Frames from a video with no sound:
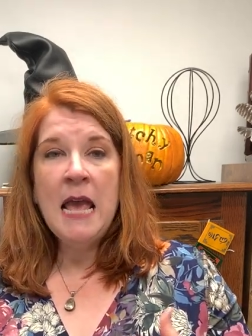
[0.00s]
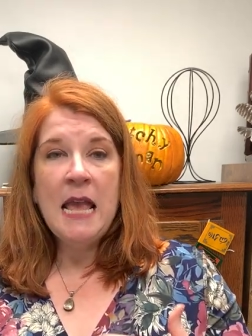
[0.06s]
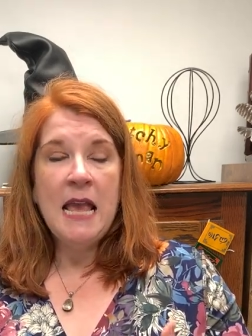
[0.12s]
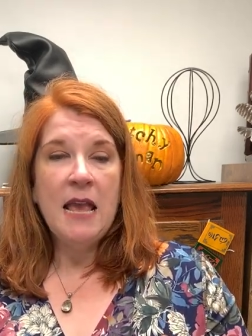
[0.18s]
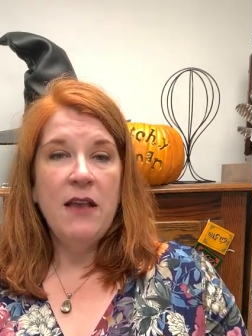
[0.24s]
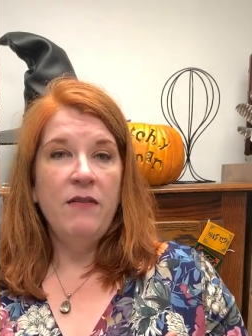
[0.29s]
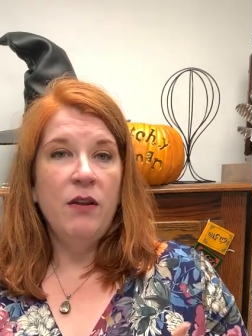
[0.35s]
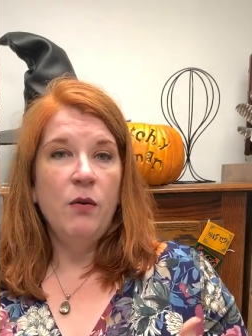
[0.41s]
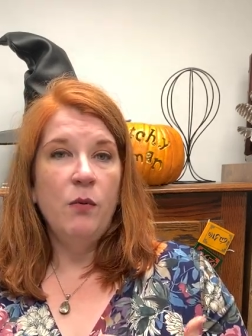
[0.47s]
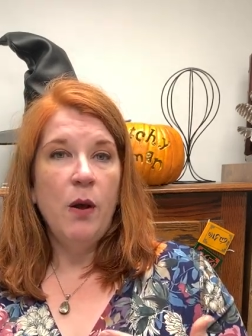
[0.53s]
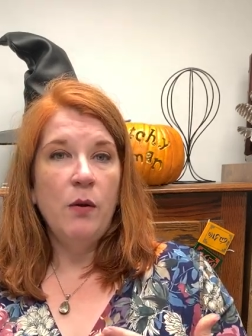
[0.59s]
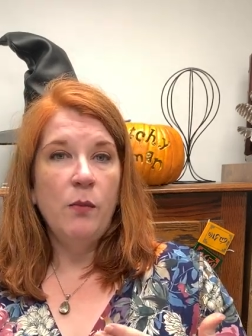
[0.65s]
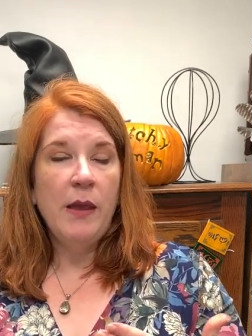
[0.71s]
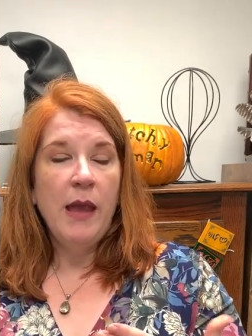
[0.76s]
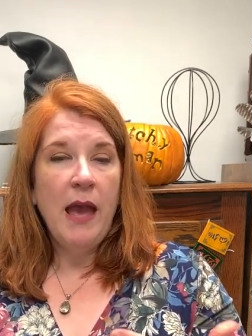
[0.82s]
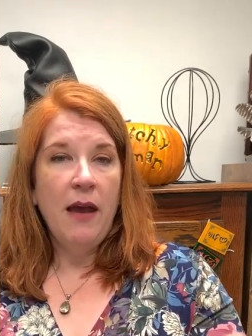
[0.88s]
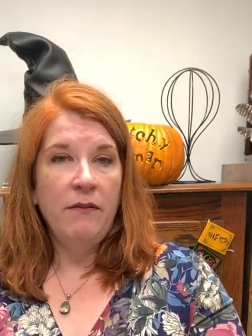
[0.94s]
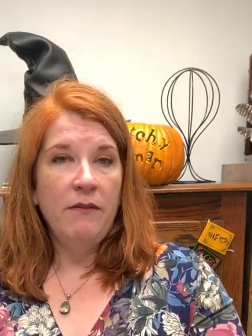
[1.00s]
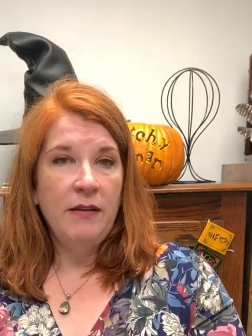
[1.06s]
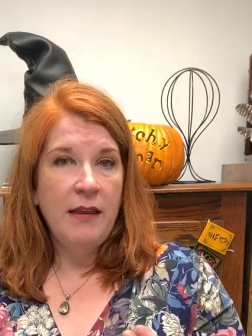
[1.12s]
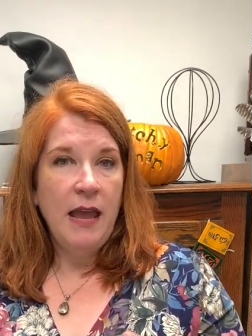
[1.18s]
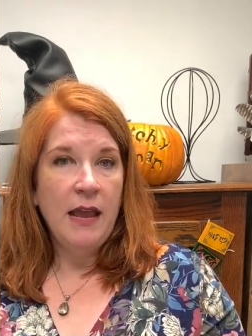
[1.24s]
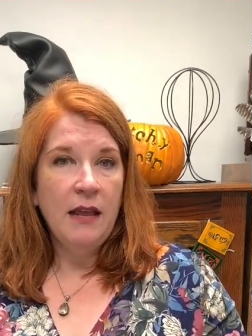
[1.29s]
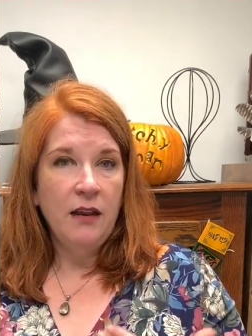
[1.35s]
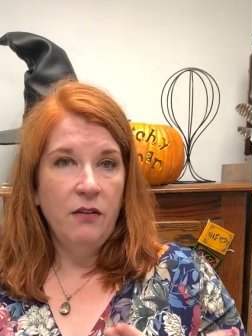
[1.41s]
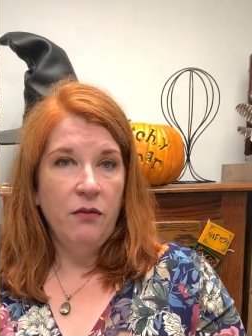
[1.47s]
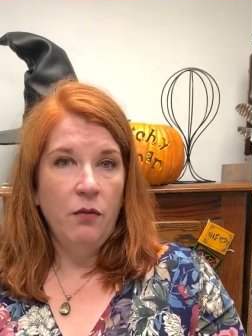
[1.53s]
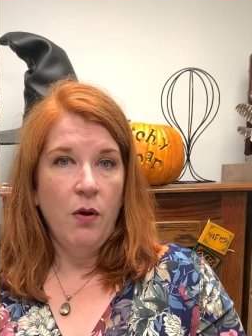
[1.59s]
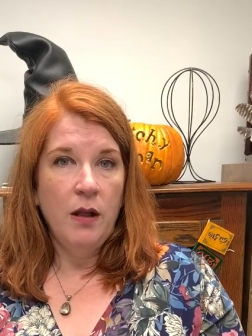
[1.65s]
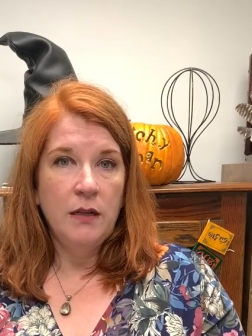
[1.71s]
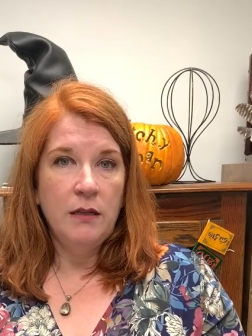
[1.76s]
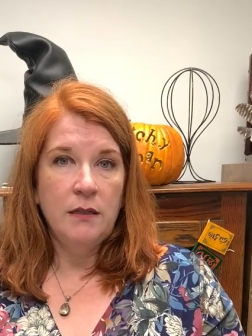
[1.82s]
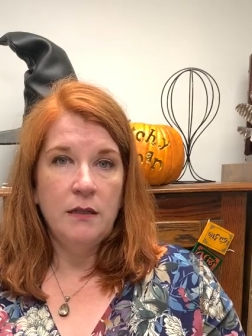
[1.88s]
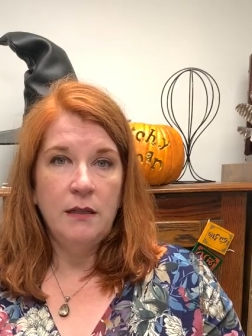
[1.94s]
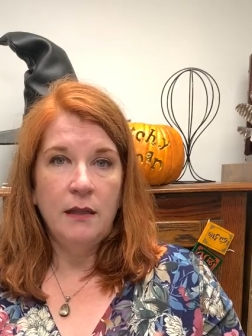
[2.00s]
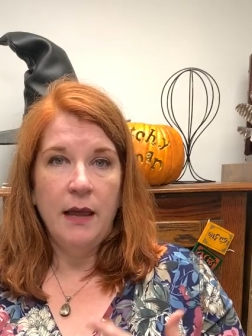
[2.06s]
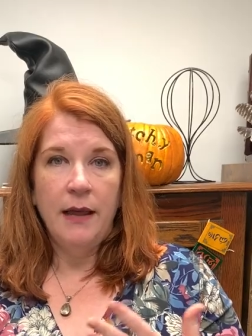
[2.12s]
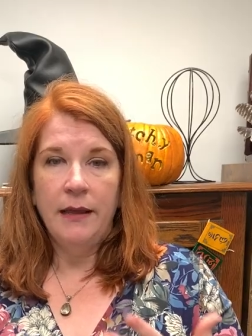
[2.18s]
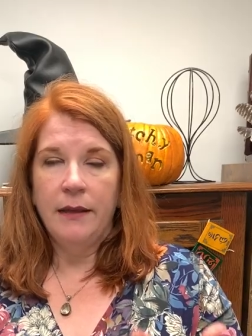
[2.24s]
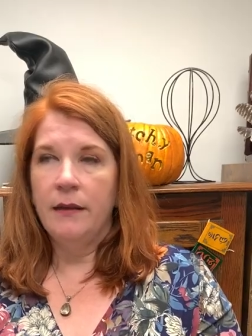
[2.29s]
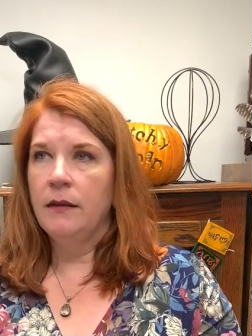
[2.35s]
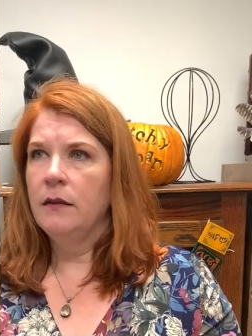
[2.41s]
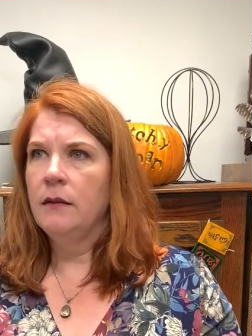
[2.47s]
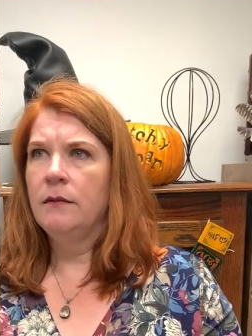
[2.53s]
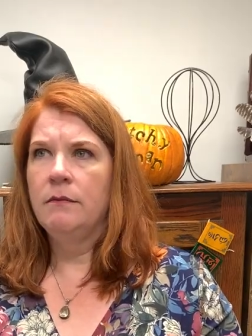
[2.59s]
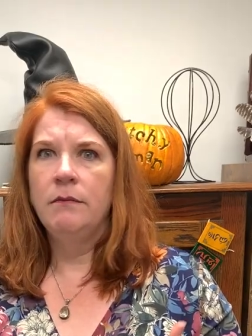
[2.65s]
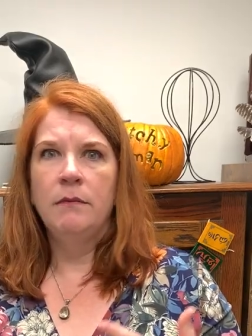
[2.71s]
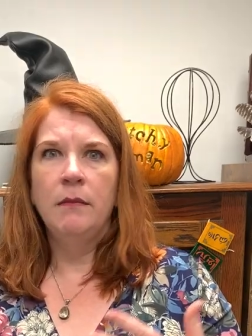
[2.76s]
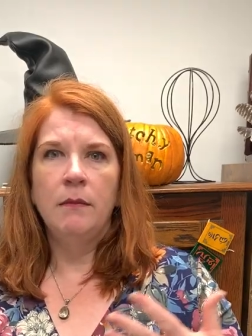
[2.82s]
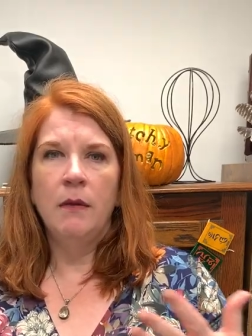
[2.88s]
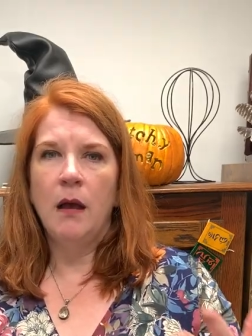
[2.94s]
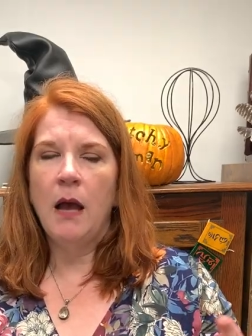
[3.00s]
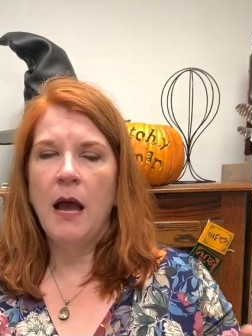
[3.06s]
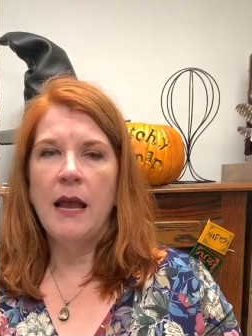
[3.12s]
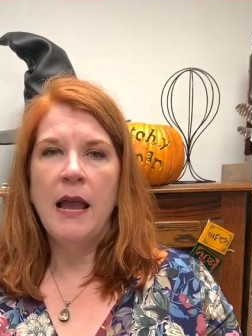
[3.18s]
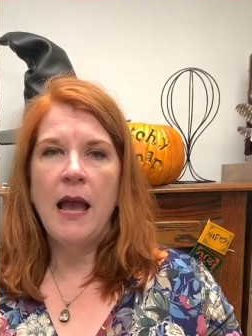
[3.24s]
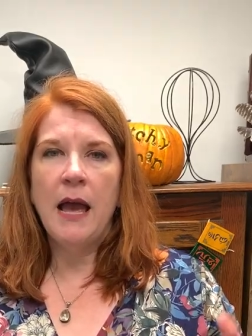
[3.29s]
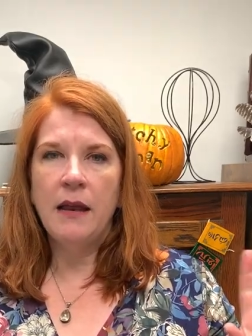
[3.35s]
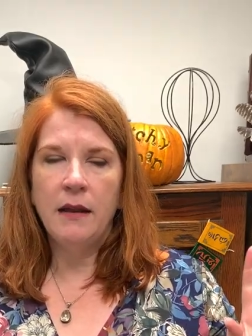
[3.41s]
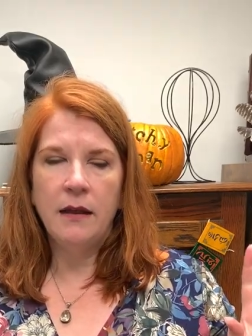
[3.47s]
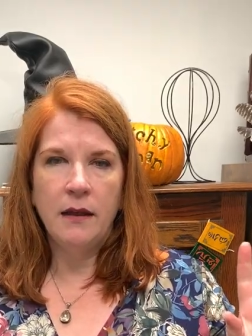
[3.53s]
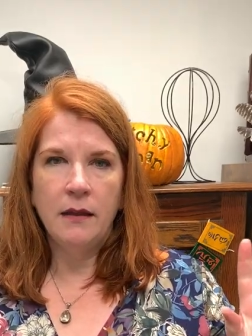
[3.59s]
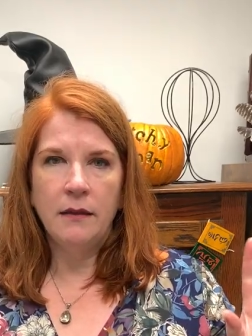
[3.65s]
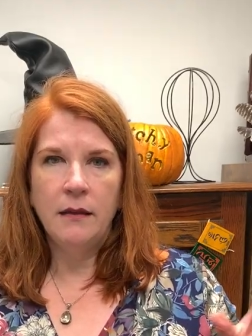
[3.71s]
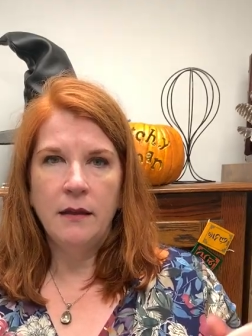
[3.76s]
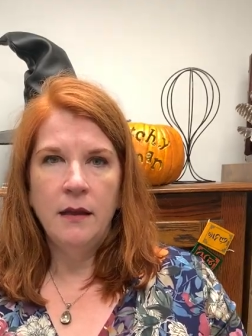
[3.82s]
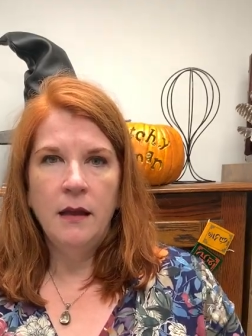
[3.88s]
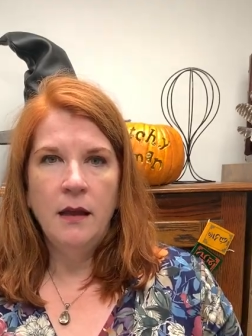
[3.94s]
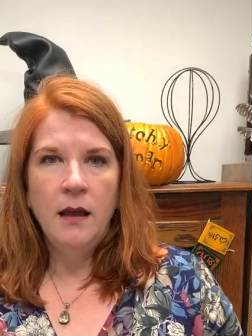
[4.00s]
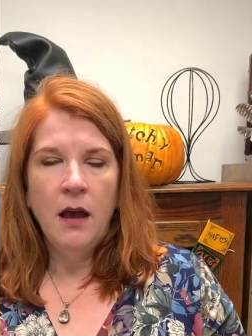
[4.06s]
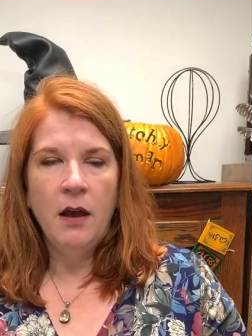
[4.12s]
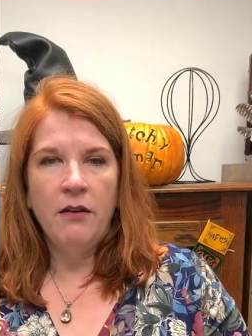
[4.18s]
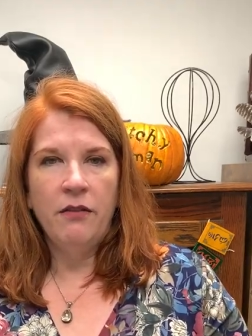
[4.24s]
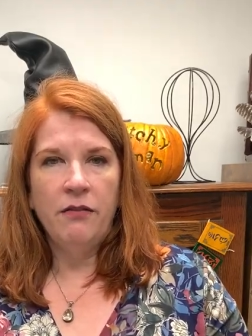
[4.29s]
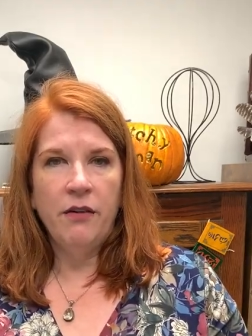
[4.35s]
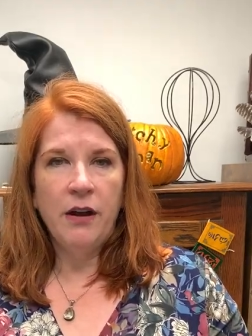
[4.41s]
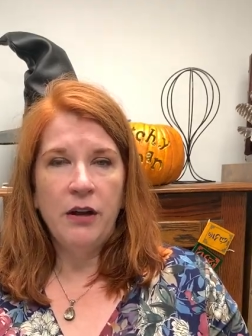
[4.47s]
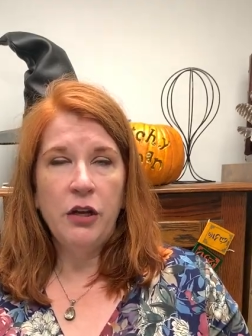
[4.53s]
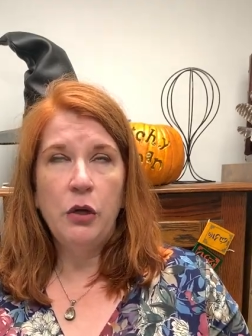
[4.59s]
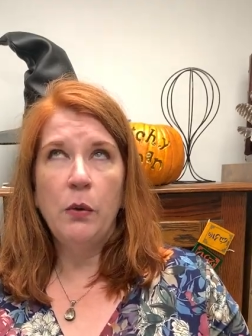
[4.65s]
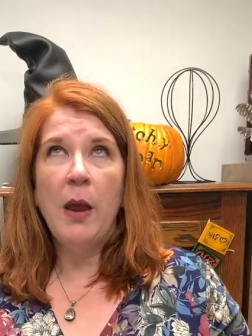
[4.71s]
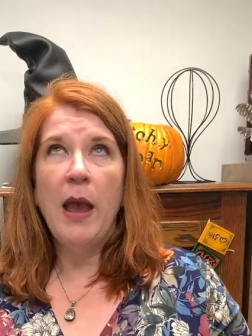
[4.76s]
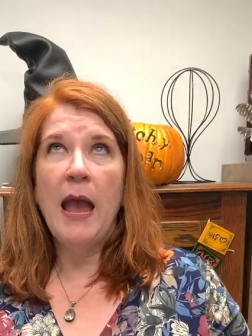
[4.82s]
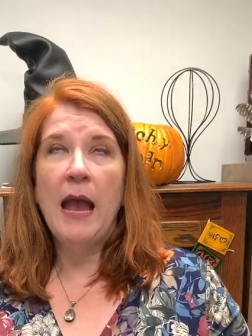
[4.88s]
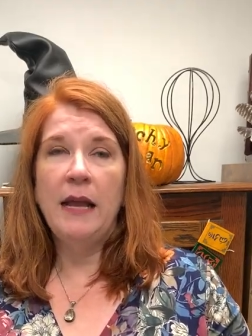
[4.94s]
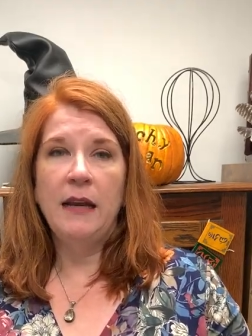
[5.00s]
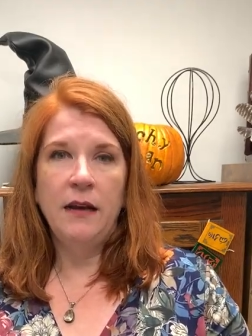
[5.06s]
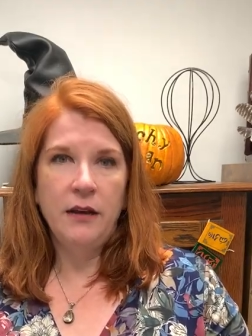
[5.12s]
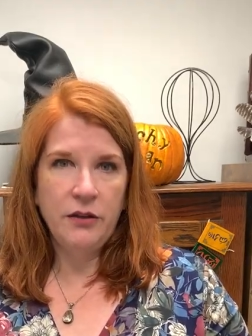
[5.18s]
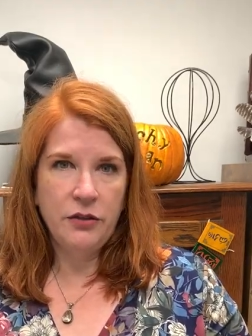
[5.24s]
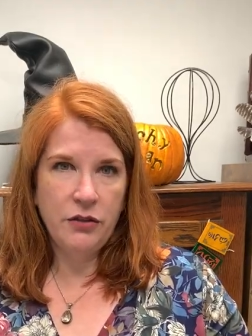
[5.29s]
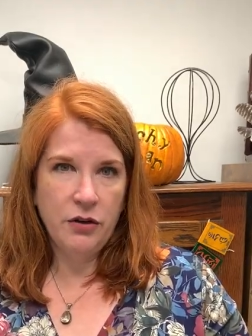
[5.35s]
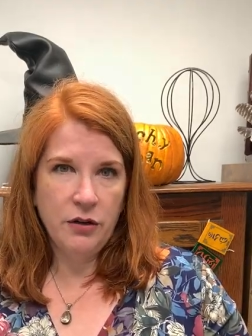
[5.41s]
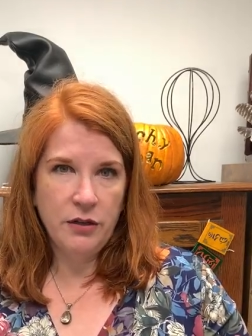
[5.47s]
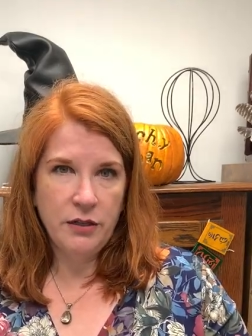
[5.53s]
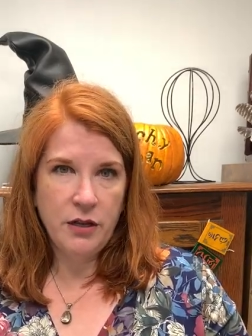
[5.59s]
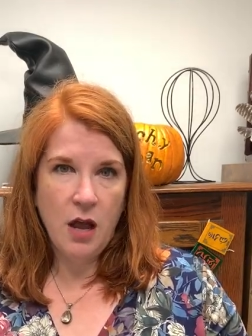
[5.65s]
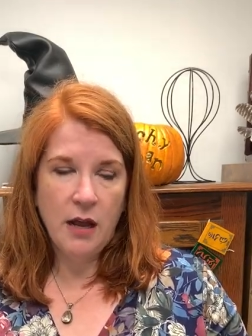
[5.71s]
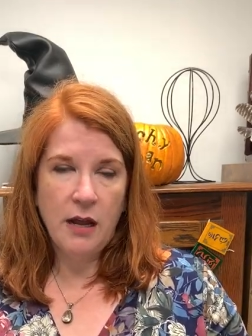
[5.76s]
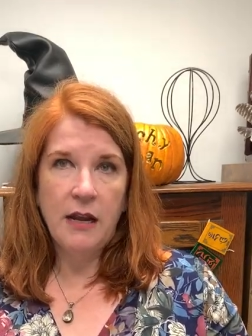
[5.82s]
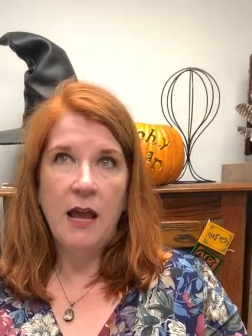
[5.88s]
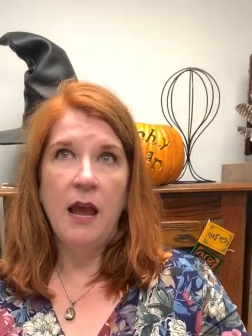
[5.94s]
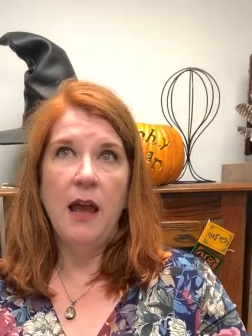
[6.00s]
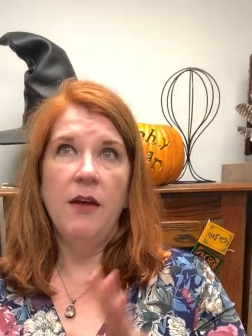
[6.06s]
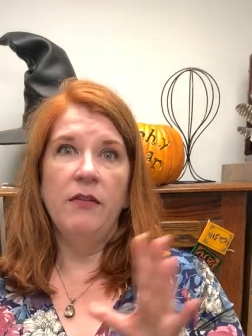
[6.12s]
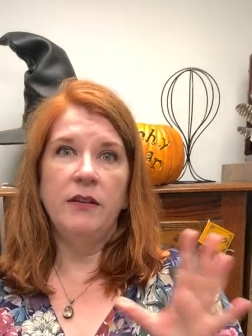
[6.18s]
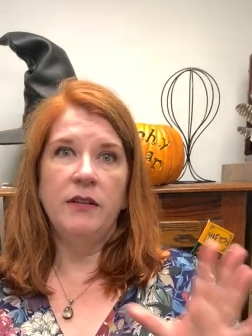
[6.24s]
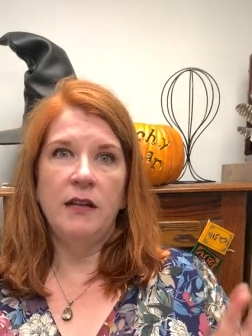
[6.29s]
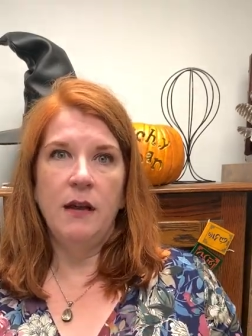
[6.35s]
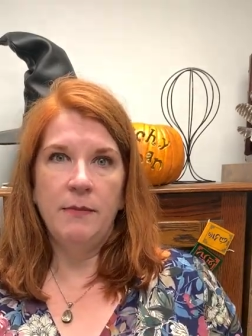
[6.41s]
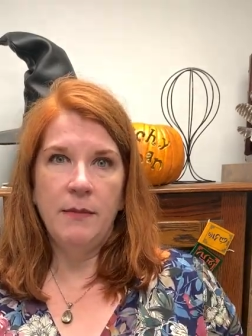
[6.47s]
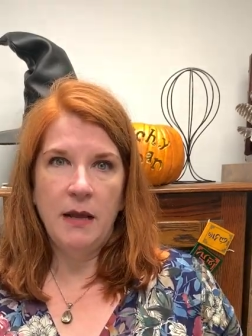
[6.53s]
Even when we have negative ones, like I had a friend who hated a certain song, and every time